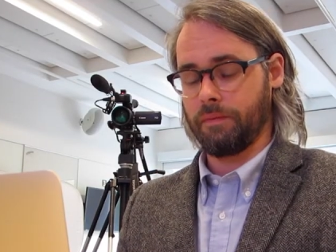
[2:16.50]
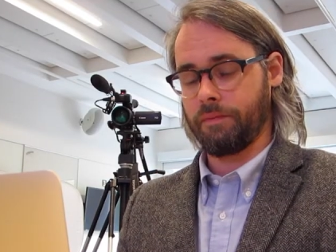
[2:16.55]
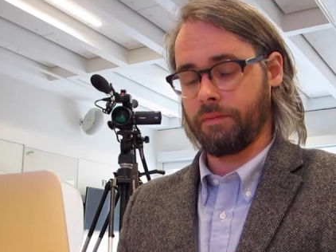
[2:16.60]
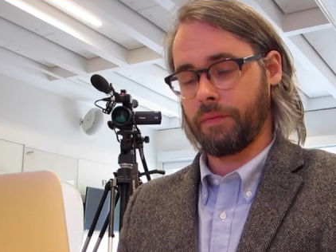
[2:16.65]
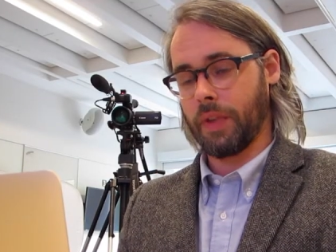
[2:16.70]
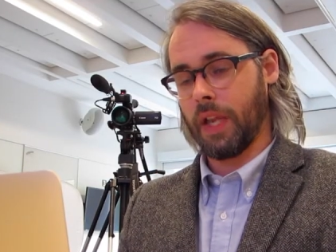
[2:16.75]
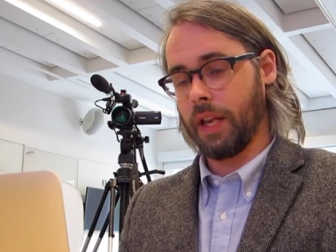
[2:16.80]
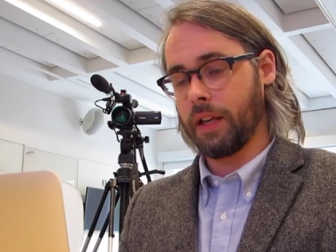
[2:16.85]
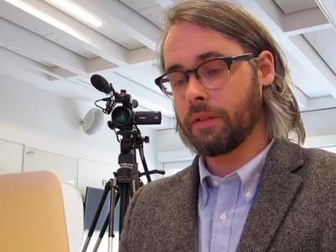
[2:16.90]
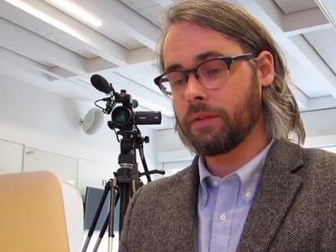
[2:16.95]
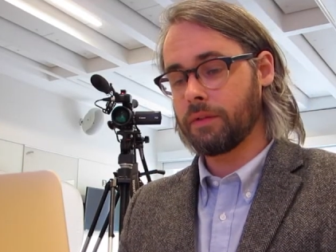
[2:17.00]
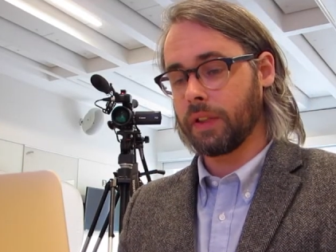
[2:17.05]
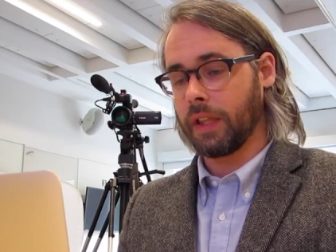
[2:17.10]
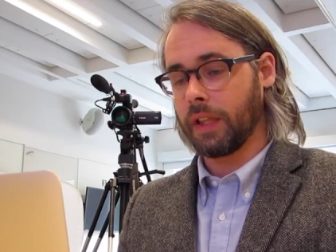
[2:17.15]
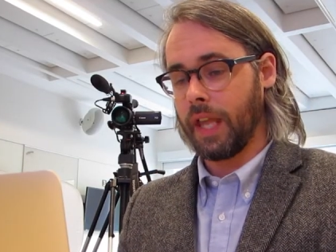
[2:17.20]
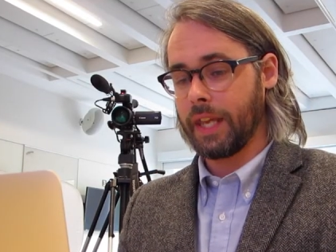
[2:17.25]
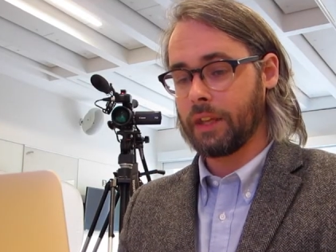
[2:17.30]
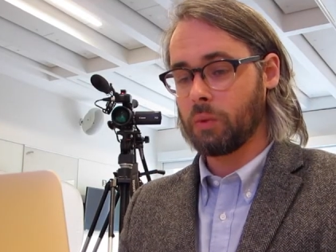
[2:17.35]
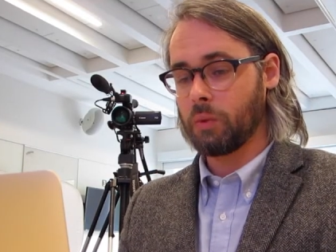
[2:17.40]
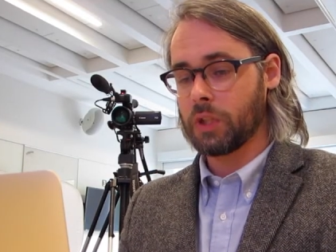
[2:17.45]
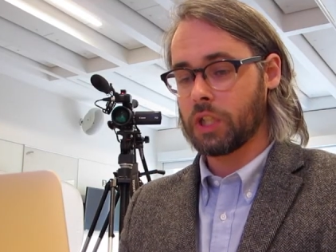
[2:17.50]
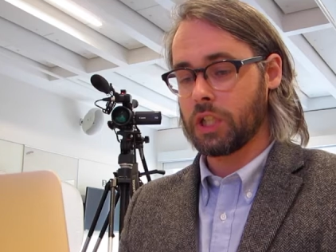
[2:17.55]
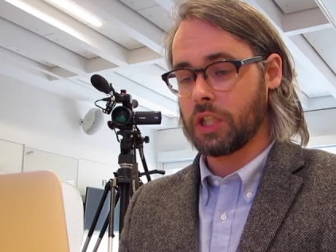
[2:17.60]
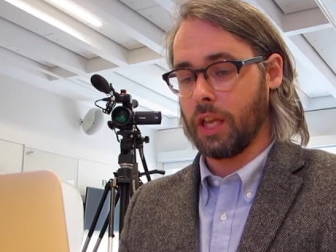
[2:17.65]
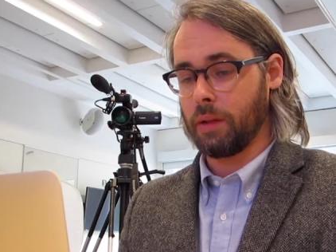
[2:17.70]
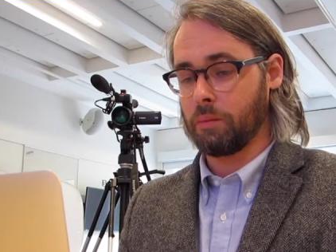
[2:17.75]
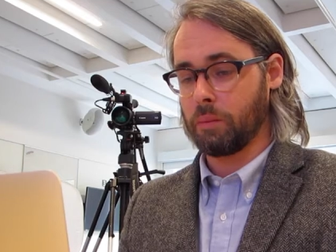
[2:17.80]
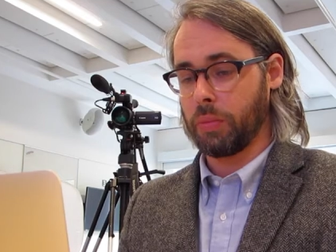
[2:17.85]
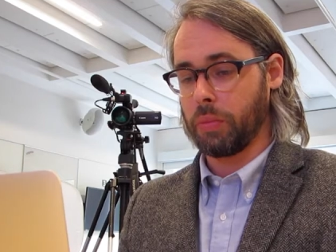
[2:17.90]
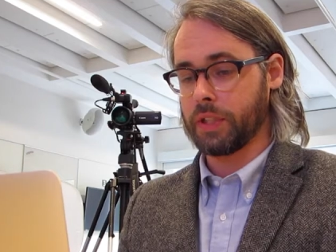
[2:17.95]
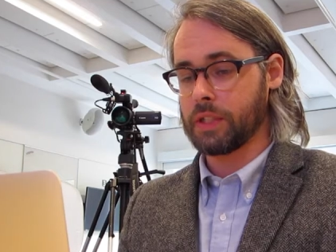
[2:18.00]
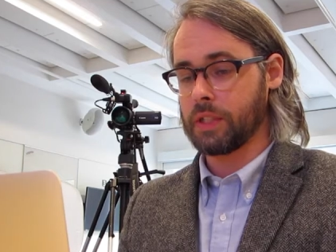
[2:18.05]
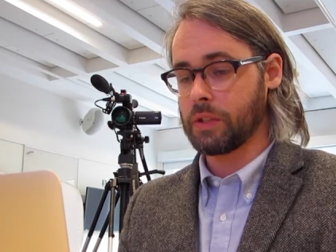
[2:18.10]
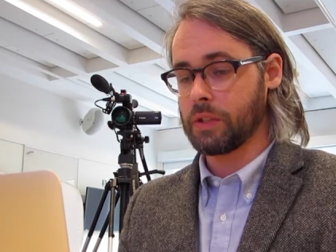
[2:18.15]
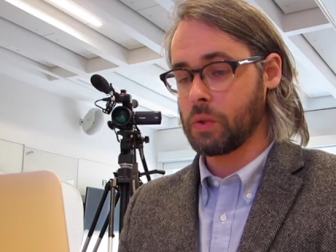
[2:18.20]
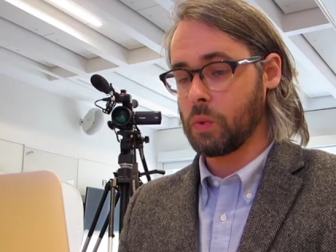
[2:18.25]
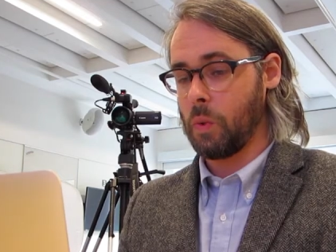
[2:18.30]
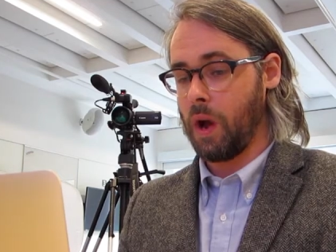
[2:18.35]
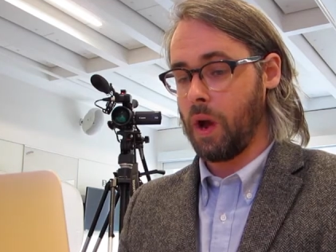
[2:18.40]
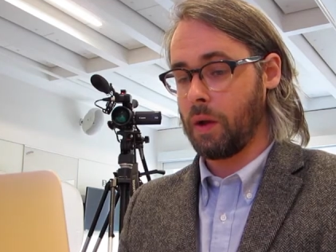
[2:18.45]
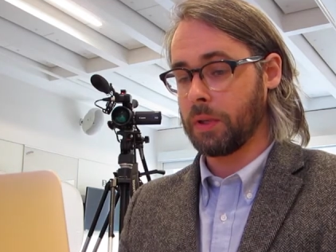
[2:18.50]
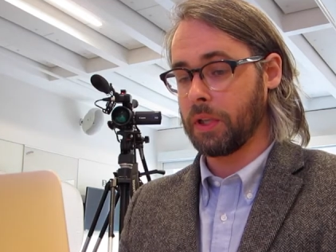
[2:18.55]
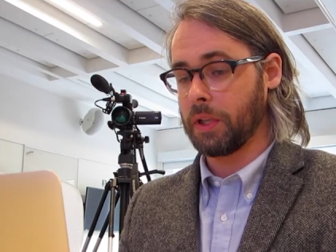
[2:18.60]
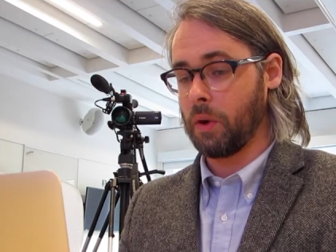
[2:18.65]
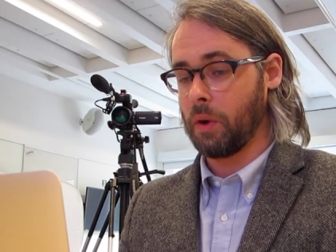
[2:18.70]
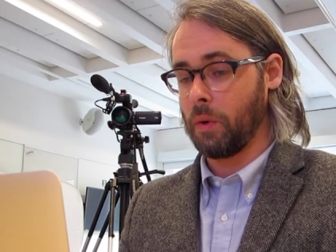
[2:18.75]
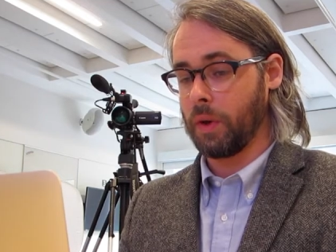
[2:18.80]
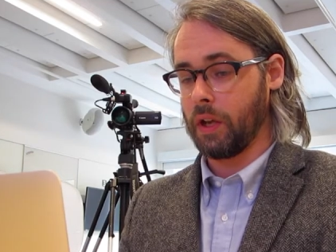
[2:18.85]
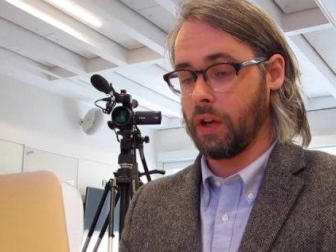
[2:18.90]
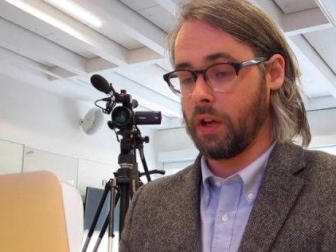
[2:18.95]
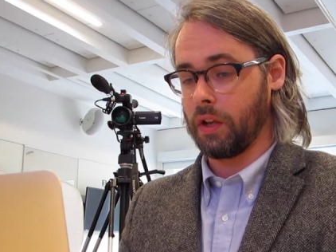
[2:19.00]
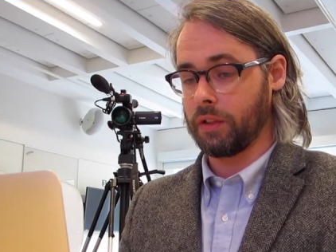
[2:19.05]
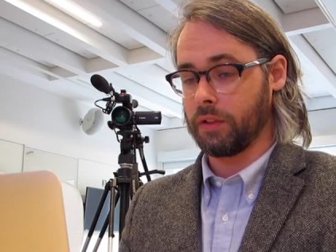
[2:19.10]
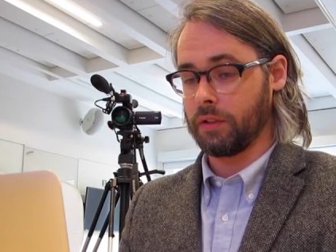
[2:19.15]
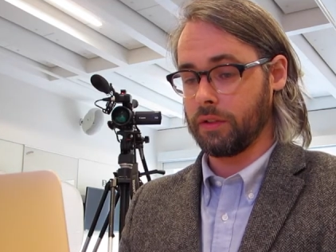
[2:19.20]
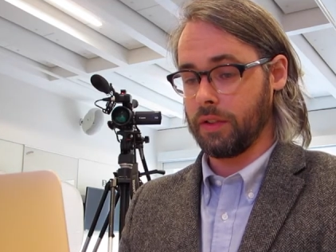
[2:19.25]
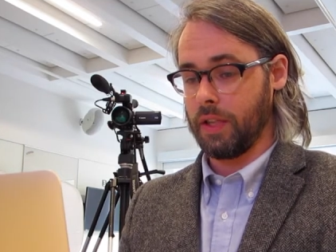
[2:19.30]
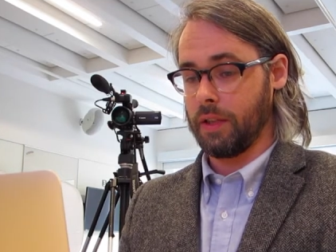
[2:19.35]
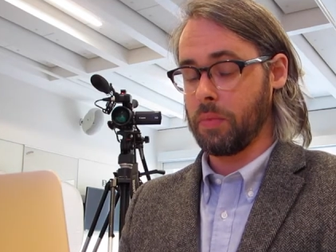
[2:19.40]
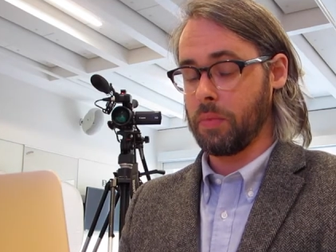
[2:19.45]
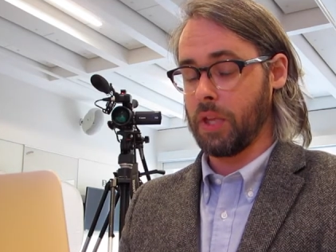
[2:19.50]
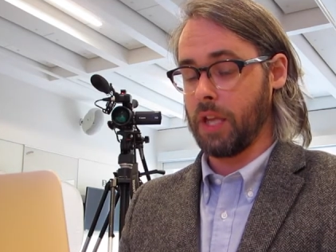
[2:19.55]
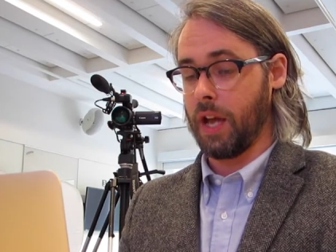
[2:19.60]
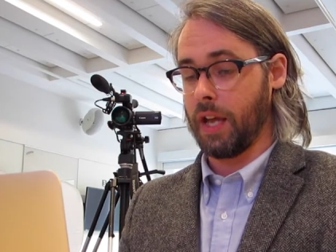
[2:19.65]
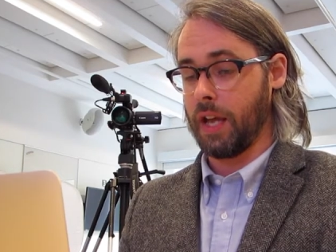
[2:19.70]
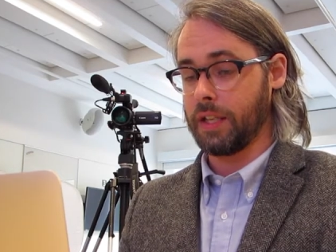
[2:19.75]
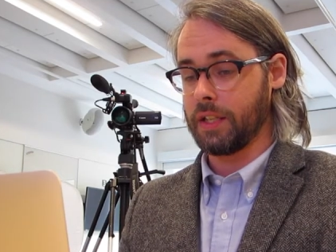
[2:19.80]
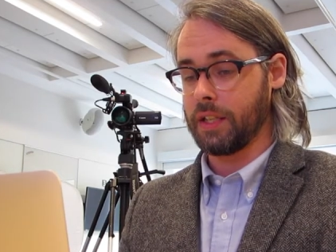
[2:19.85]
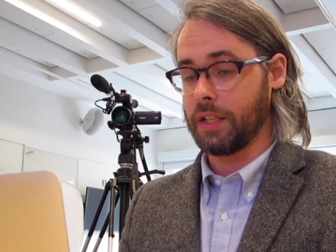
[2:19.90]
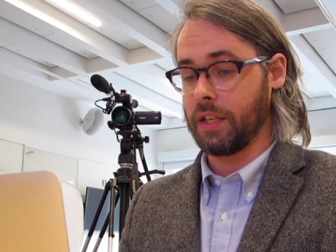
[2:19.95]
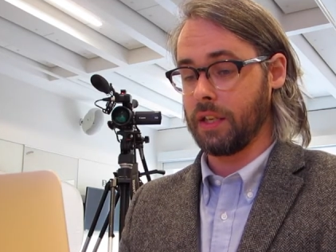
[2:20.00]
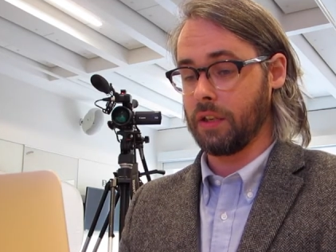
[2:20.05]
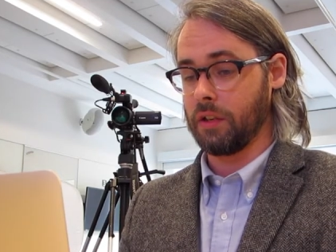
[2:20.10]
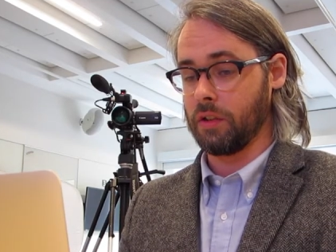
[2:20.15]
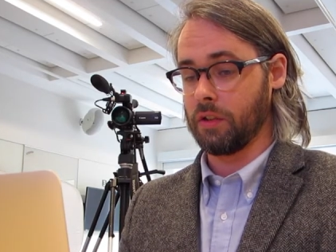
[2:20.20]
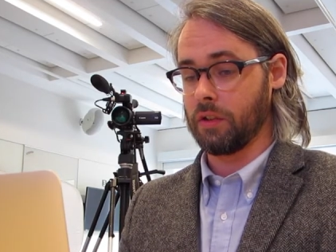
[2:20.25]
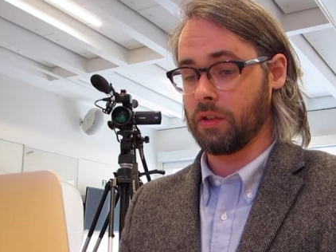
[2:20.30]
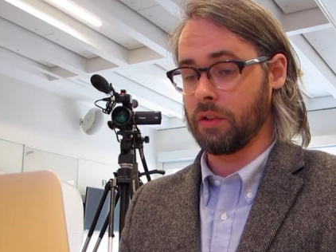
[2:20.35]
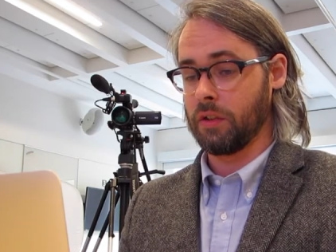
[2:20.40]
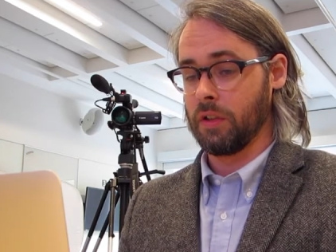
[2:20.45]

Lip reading: kind of language templates and swapping going on in behind here.